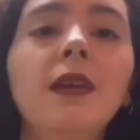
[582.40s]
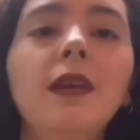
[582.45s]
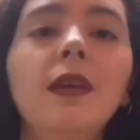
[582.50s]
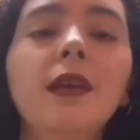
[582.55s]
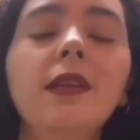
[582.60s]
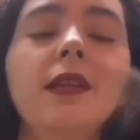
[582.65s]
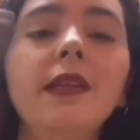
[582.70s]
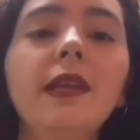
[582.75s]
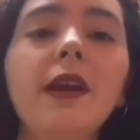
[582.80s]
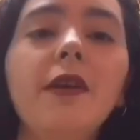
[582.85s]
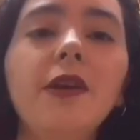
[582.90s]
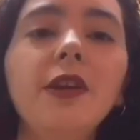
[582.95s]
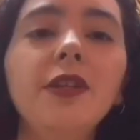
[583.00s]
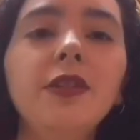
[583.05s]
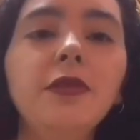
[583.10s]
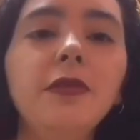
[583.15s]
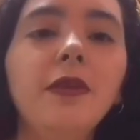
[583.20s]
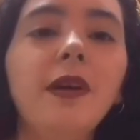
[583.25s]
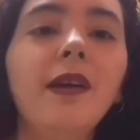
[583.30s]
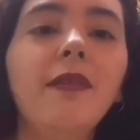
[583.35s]
Now I do
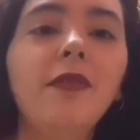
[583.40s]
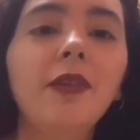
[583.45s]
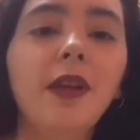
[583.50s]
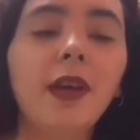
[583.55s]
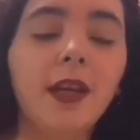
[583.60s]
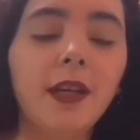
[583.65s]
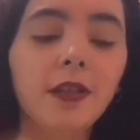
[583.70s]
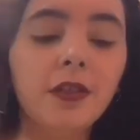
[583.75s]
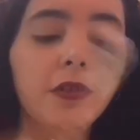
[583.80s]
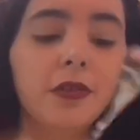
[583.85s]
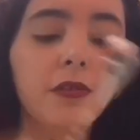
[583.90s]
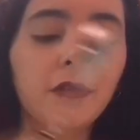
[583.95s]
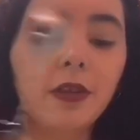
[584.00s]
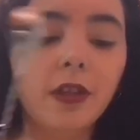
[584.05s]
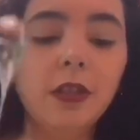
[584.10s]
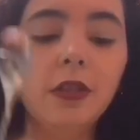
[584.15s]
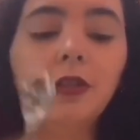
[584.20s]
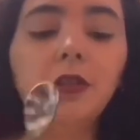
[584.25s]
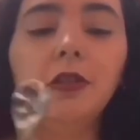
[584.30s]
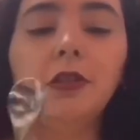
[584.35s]
have an ice crusher,
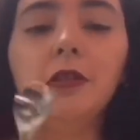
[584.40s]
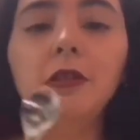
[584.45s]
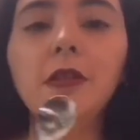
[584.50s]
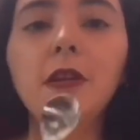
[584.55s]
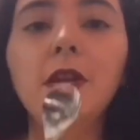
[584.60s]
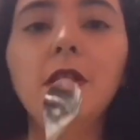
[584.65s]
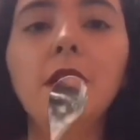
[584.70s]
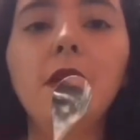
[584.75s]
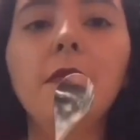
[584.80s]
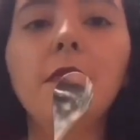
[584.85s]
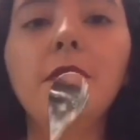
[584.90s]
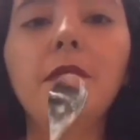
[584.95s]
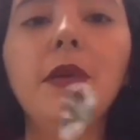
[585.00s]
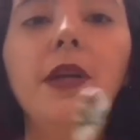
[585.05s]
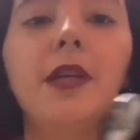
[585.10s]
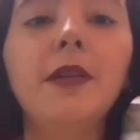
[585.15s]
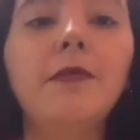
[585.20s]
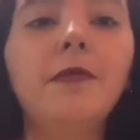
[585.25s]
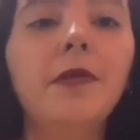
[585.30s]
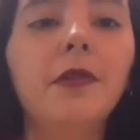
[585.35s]
but
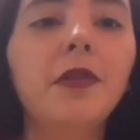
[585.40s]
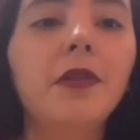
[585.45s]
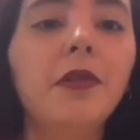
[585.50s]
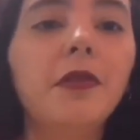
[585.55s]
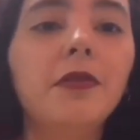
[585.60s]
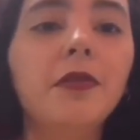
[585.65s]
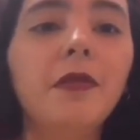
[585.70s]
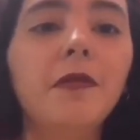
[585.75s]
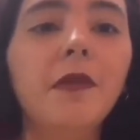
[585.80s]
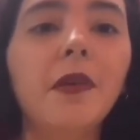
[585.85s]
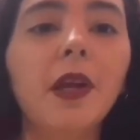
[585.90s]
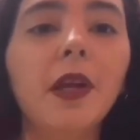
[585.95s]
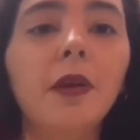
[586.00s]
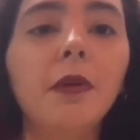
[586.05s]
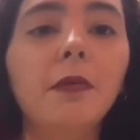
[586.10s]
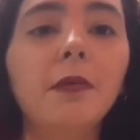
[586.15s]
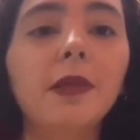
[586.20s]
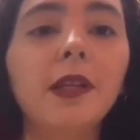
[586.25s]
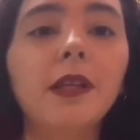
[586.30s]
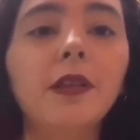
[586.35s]
for those of you at home
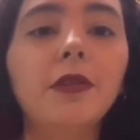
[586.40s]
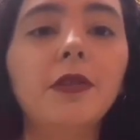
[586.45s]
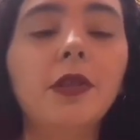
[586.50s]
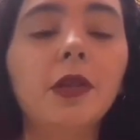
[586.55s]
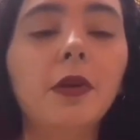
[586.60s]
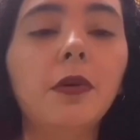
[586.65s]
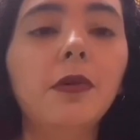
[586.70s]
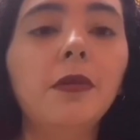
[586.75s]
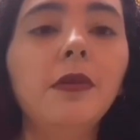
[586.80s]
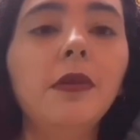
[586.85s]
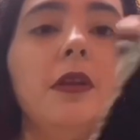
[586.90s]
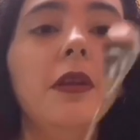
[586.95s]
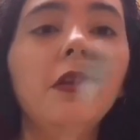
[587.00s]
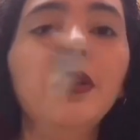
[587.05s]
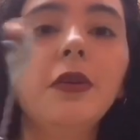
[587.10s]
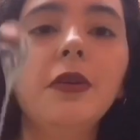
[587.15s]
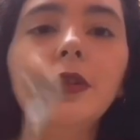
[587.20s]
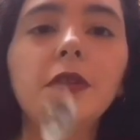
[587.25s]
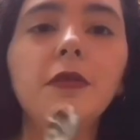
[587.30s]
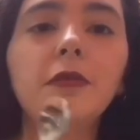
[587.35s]
that don't, you
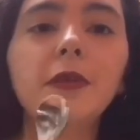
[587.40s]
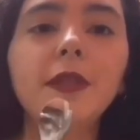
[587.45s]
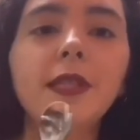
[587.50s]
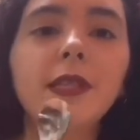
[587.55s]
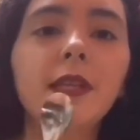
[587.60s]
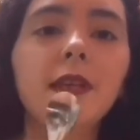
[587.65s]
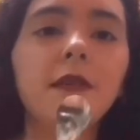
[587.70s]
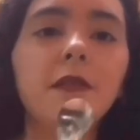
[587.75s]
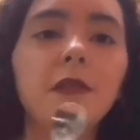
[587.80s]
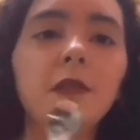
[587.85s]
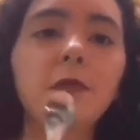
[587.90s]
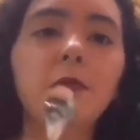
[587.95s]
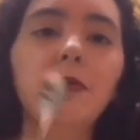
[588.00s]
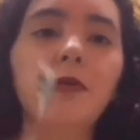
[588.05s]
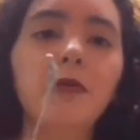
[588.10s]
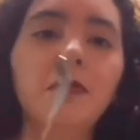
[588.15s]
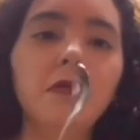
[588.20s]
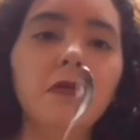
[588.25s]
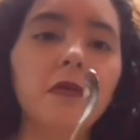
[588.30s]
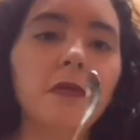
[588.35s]
can always take a
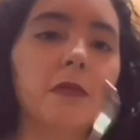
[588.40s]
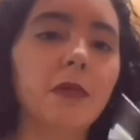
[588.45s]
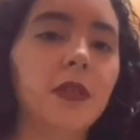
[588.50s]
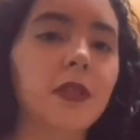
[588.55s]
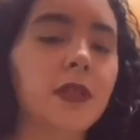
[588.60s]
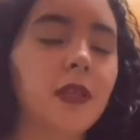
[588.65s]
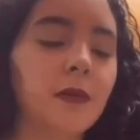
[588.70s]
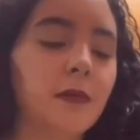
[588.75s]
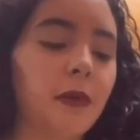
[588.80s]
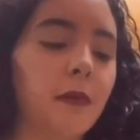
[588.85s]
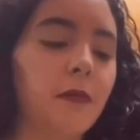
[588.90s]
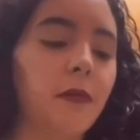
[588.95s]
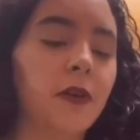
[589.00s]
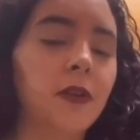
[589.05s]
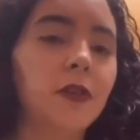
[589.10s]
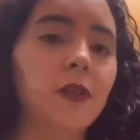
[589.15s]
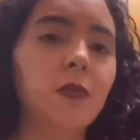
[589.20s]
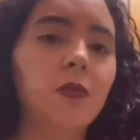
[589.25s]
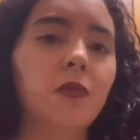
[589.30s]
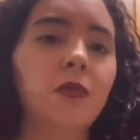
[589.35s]
spoon. So I'm going to take my bar
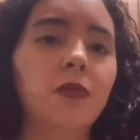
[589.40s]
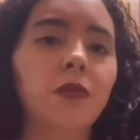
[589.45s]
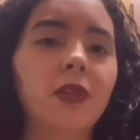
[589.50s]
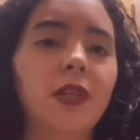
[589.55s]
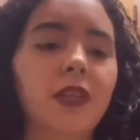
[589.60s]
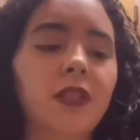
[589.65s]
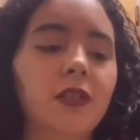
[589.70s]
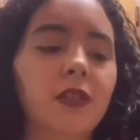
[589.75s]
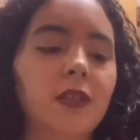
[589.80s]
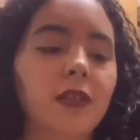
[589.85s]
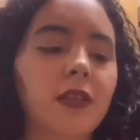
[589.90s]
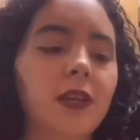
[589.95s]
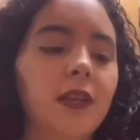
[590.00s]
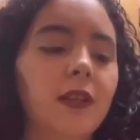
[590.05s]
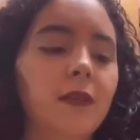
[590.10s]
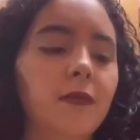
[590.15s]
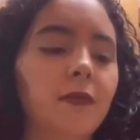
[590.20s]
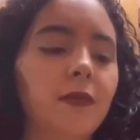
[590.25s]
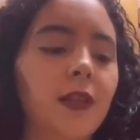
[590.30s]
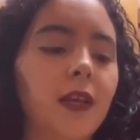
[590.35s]
spoon and just kind
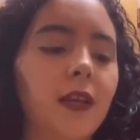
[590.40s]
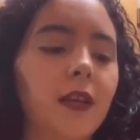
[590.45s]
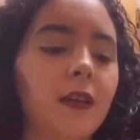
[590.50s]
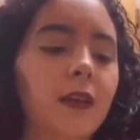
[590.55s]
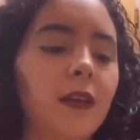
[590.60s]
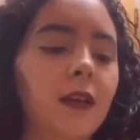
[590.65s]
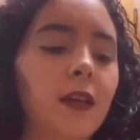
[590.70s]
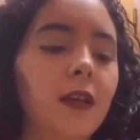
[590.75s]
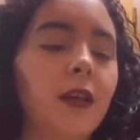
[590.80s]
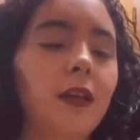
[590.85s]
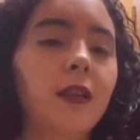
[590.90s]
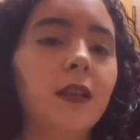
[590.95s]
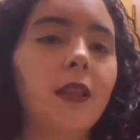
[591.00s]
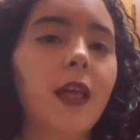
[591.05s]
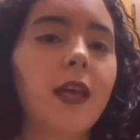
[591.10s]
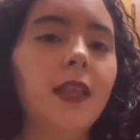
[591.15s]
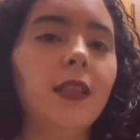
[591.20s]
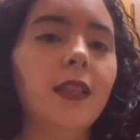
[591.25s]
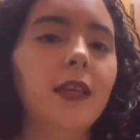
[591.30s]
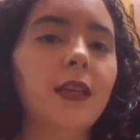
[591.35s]
of like
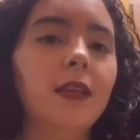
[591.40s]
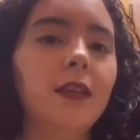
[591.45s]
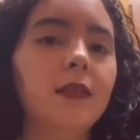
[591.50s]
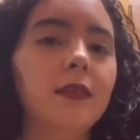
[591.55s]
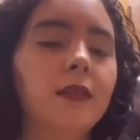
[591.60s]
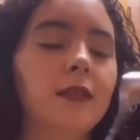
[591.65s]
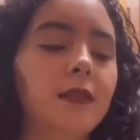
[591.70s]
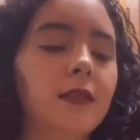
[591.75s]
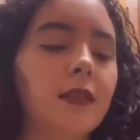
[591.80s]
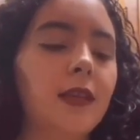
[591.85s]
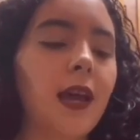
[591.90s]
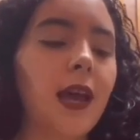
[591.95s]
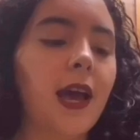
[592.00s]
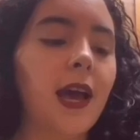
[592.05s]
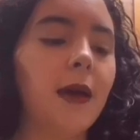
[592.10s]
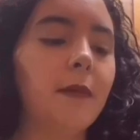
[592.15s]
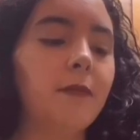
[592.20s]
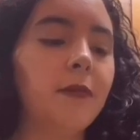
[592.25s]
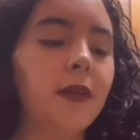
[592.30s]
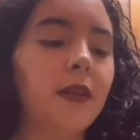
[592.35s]
lightly tap
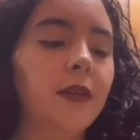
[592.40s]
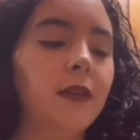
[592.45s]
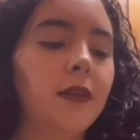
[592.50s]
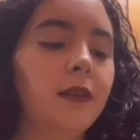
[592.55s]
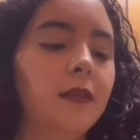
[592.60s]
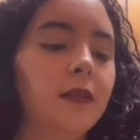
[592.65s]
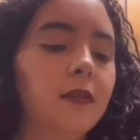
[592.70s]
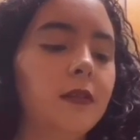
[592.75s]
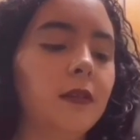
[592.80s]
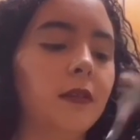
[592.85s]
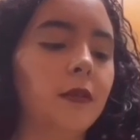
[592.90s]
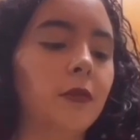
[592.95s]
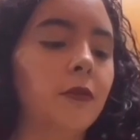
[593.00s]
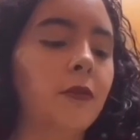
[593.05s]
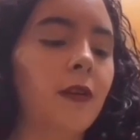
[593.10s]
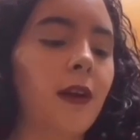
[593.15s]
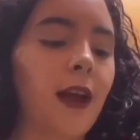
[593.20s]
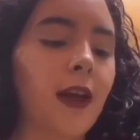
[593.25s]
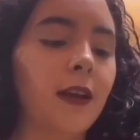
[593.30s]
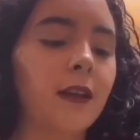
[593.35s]
it to
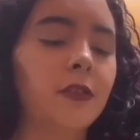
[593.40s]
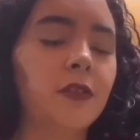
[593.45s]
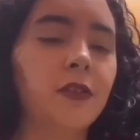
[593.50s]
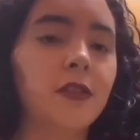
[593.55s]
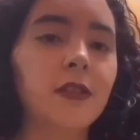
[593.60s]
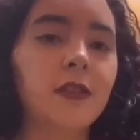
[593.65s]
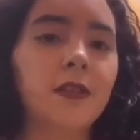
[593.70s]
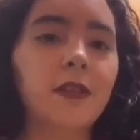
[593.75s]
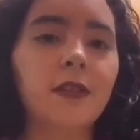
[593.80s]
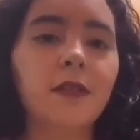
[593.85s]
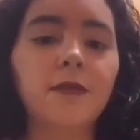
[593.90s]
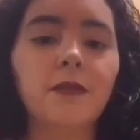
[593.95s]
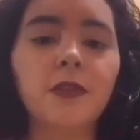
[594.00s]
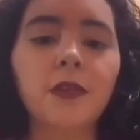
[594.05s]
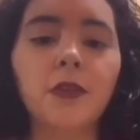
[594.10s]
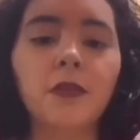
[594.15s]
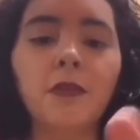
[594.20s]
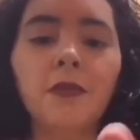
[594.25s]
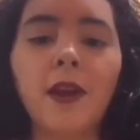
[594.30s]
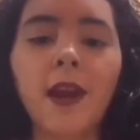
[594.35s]
crack, just enough to
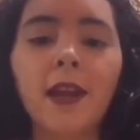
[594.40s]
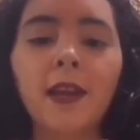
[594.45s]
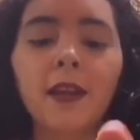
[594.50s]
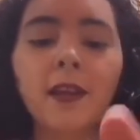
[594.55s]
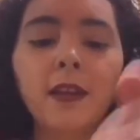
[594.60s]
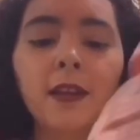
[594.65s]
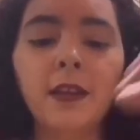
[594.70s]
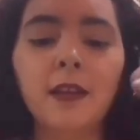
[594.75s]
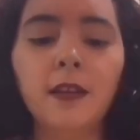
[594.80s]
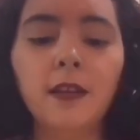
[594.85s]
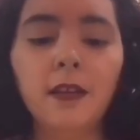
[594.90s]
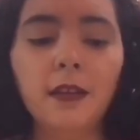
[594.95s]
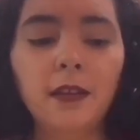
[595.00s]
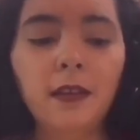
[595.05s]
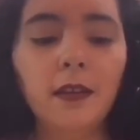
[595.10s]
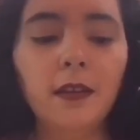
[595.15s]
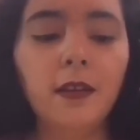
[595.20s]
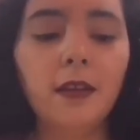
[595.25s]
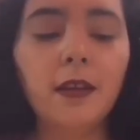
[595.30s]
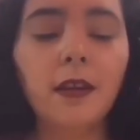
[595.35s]
crack it,
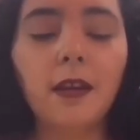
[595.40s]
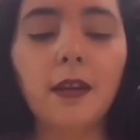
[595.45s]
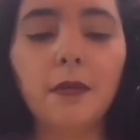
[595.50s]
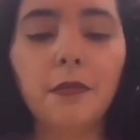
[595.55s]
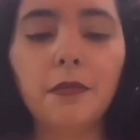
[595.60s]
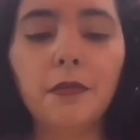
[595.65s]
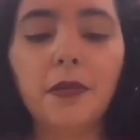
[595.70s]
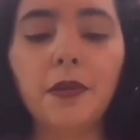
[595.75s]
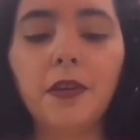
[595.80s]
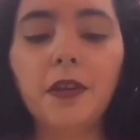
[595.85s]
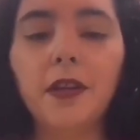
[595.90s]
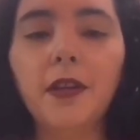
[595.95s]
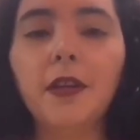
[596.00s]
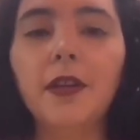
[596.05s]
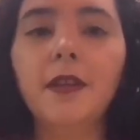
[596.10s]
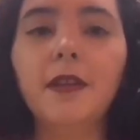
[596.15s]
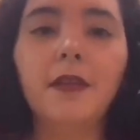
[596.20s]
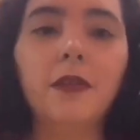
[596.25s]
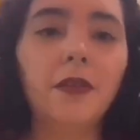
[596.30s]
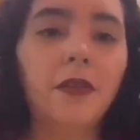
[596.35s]
and put it in
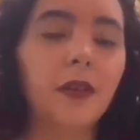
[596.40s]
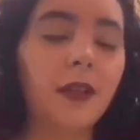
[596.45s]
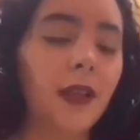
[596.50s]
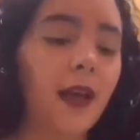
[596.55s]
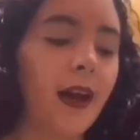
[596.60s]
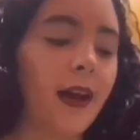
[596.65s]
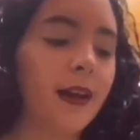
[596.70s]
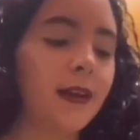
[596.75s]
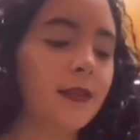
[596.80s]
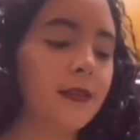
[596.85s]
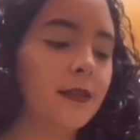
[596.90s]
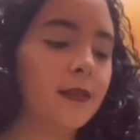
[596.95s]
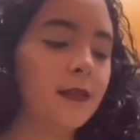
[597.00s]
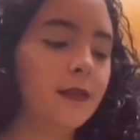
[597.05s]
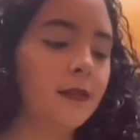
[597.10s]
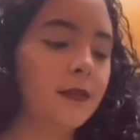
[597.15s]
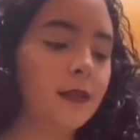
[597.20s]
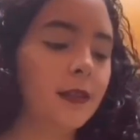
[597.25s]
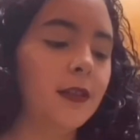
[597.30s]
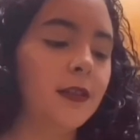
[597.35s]
your glass
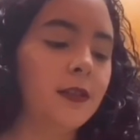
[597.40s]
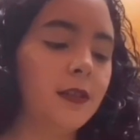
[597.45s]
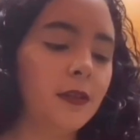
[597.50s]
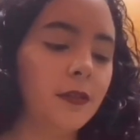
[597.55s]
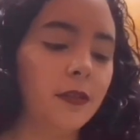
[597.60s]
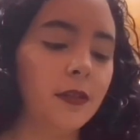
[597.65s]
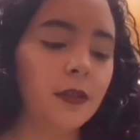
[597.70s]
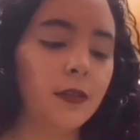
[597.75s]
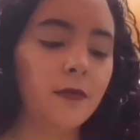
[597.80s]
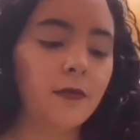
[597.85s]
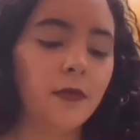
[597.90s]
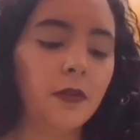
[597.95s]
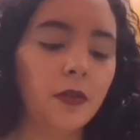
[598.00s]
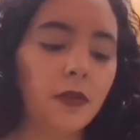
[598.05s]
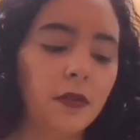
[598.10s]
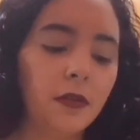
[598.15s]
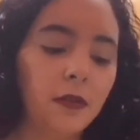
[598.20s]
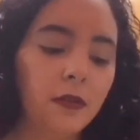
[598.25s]
until it's full.